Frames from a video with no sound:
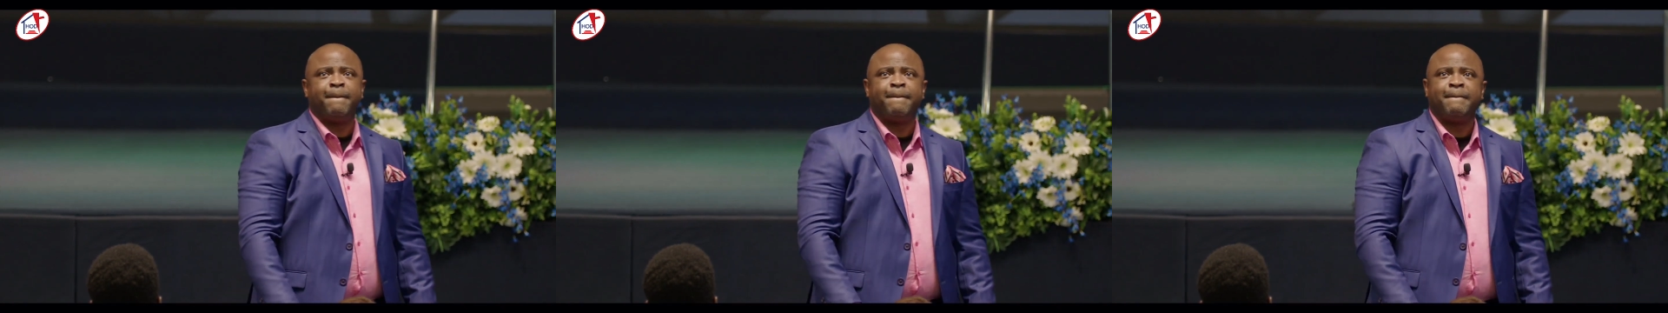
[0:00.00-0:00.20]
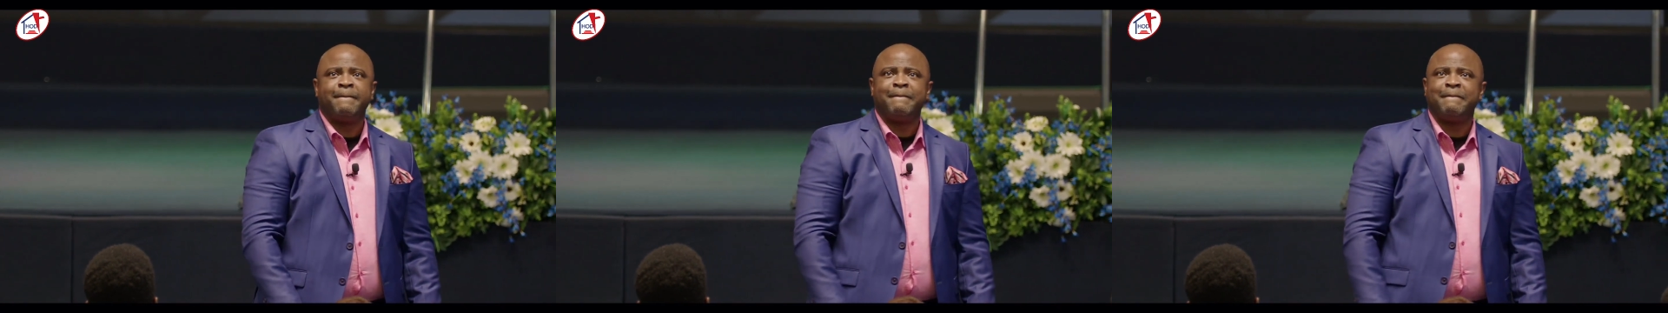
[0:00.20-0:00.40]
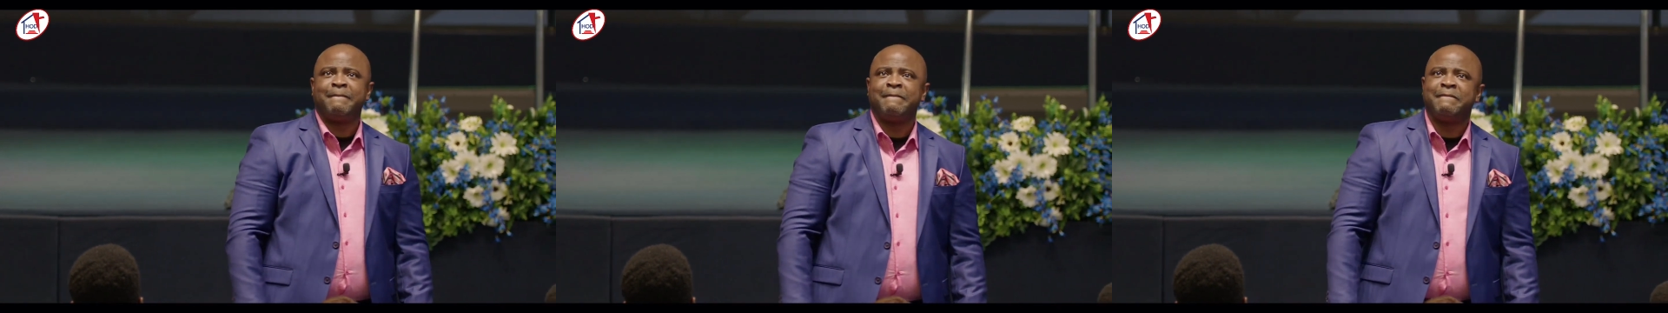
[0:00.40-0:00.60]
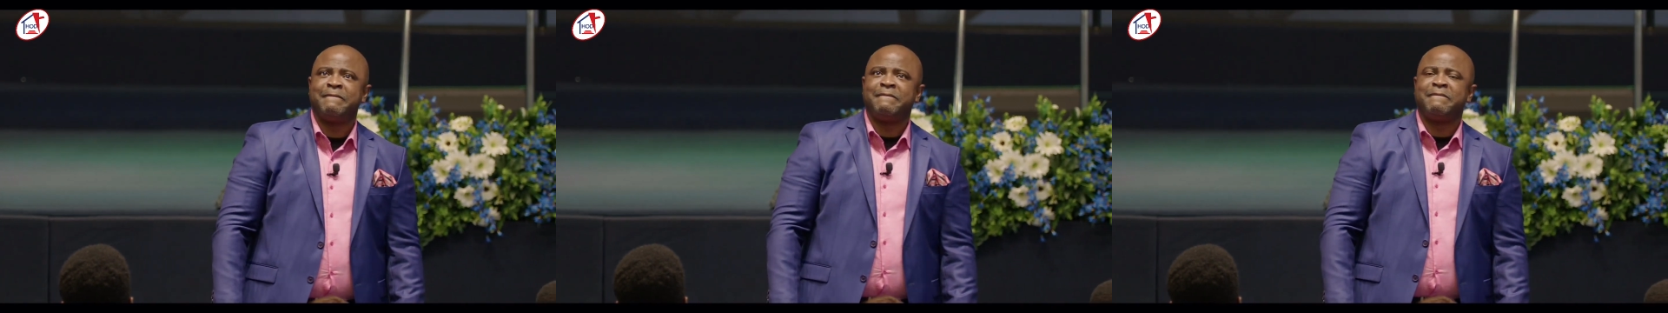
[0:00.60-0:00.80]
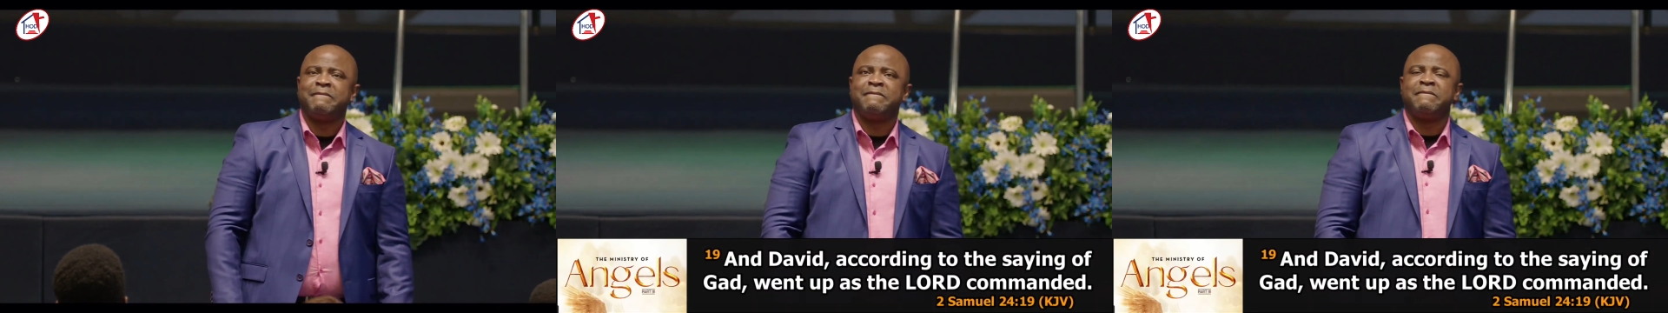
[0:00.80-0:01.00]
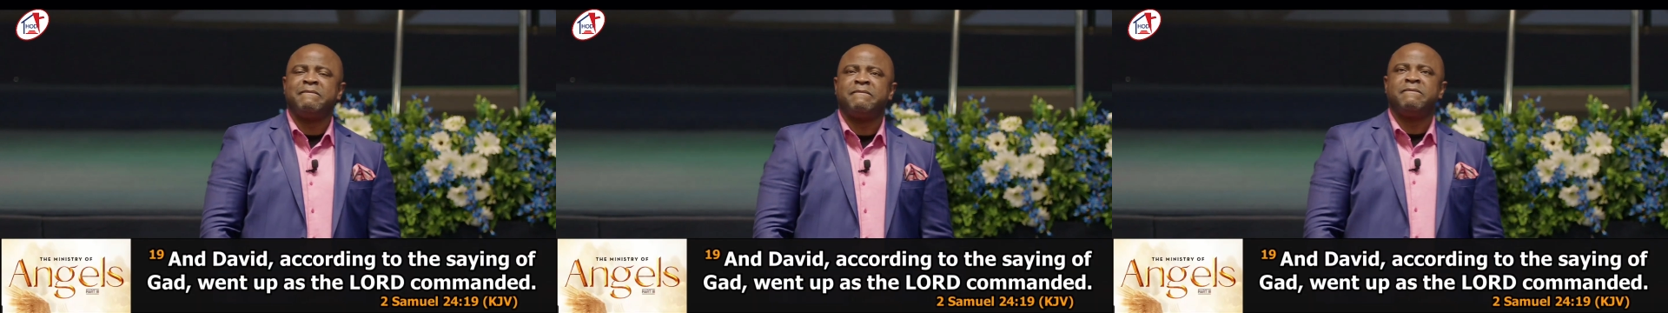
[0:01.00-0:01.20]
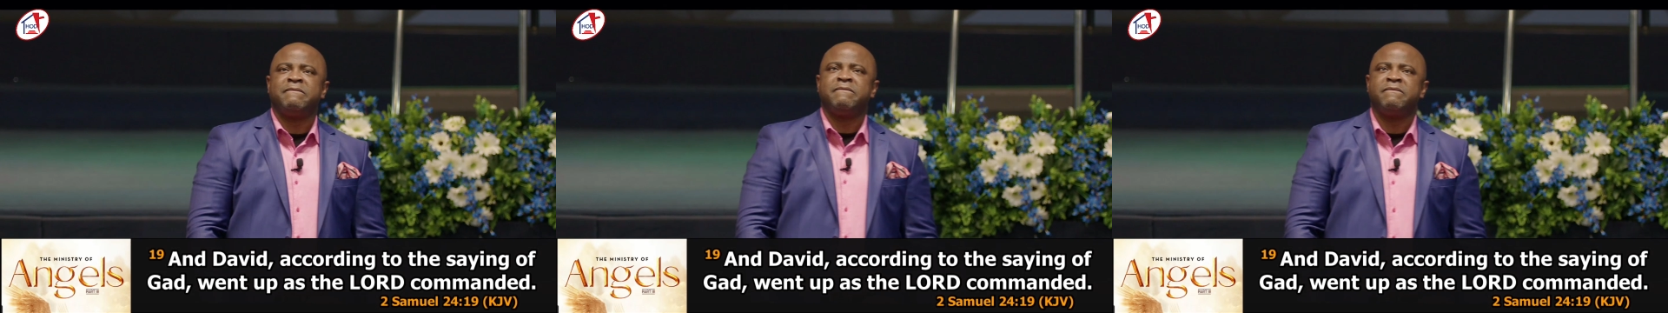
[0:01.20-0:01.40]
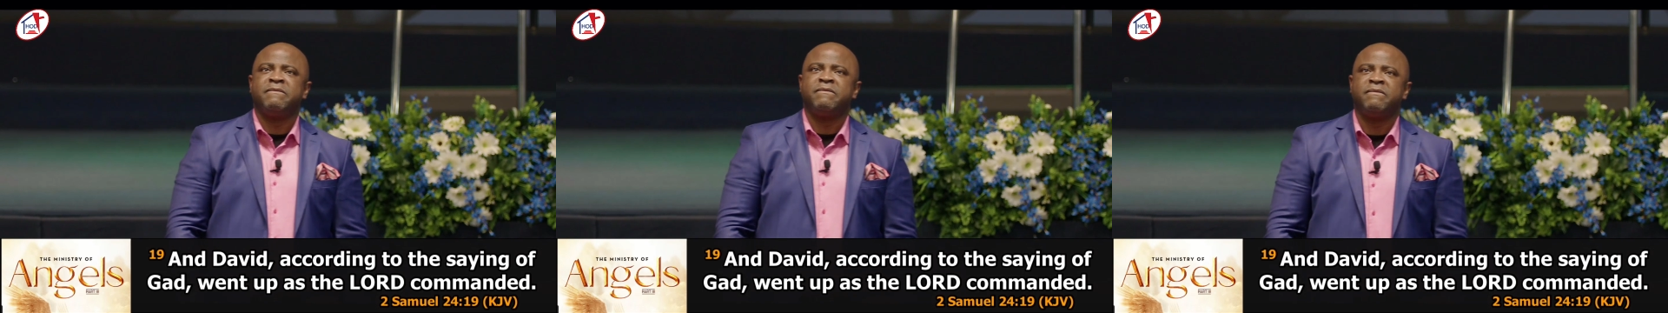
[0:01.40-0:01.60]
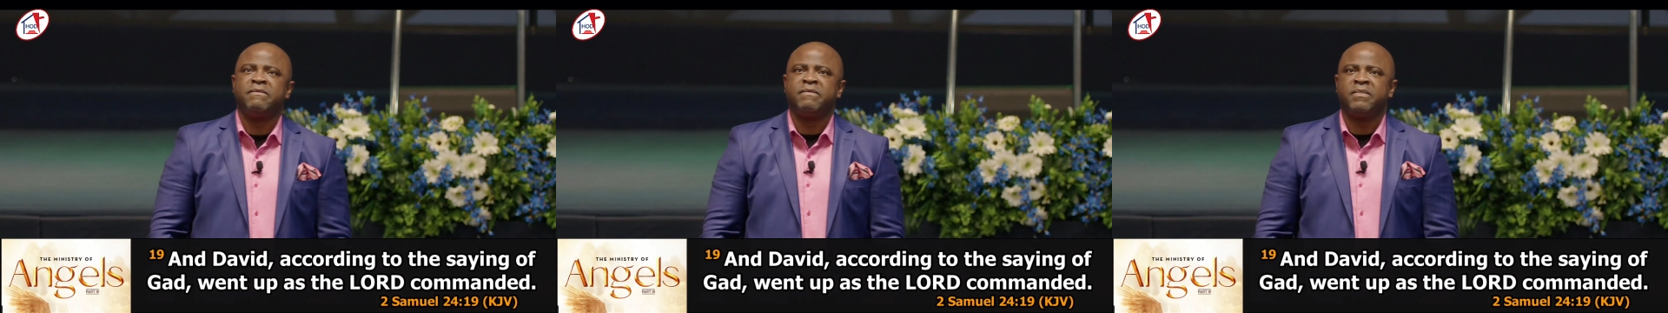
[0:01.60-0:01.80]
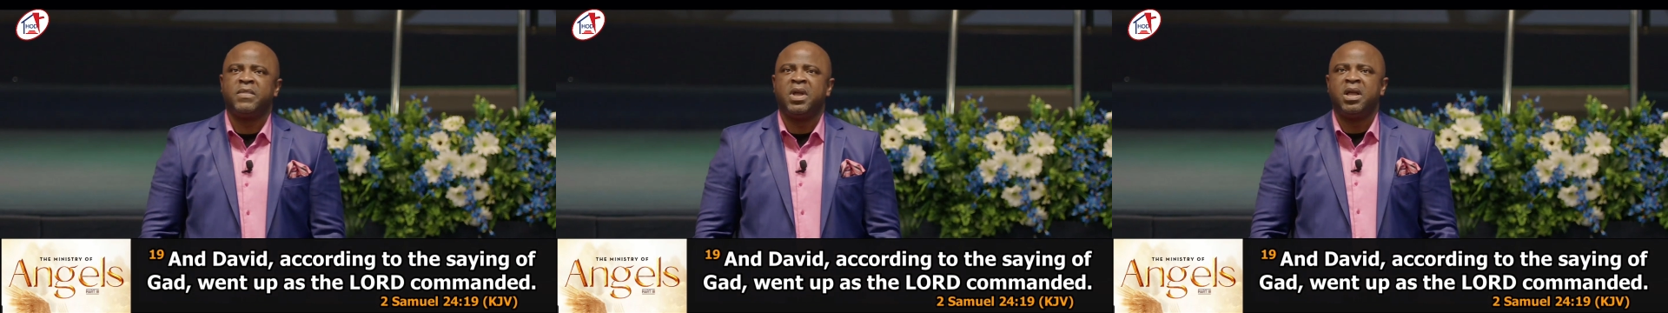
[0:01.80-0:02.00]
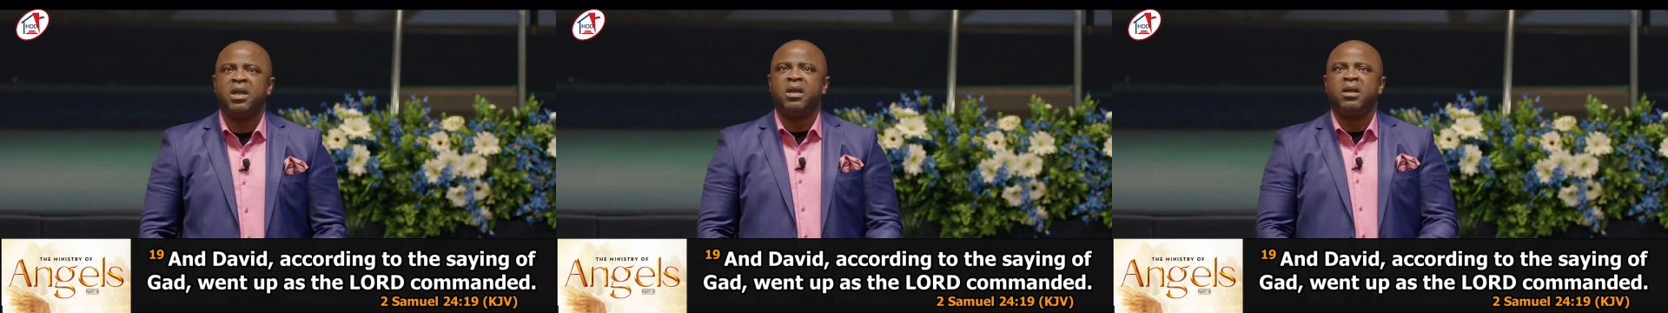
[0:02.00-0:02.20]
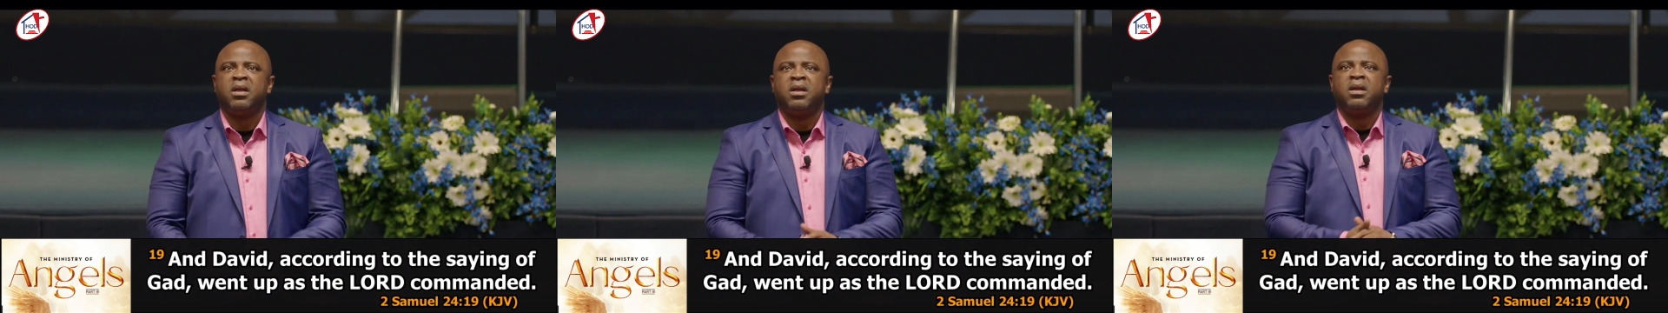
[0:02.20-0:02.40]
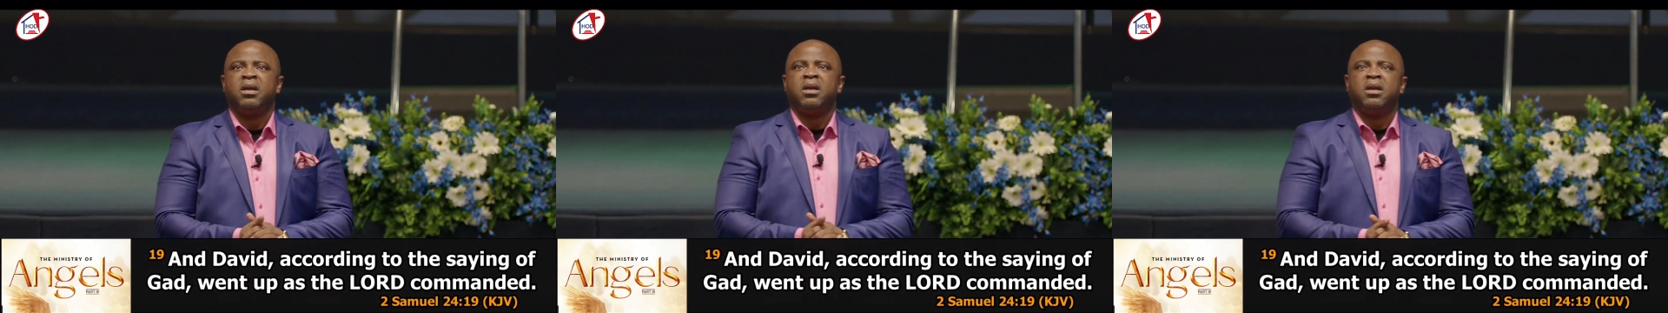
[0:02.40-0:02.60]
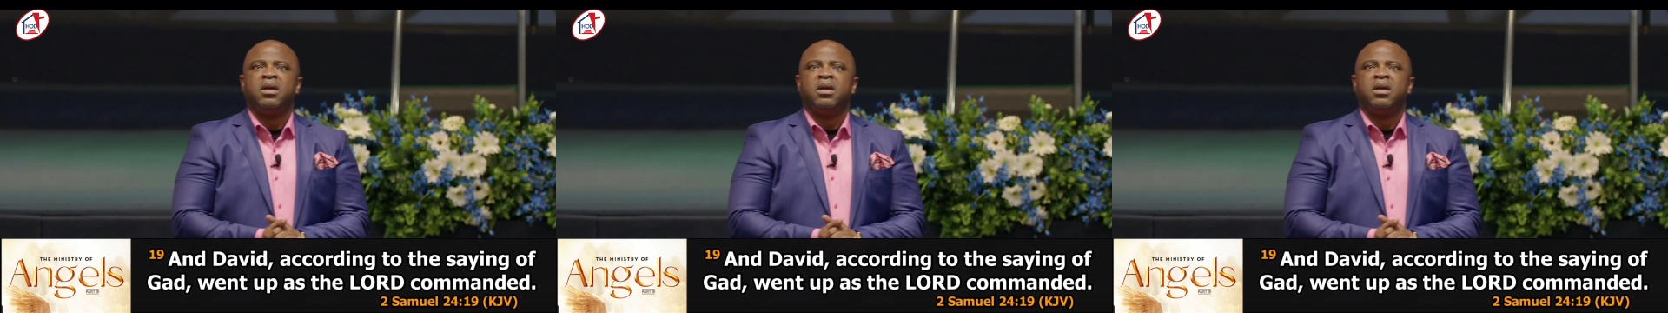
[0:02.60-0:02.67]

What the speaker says: [no speech]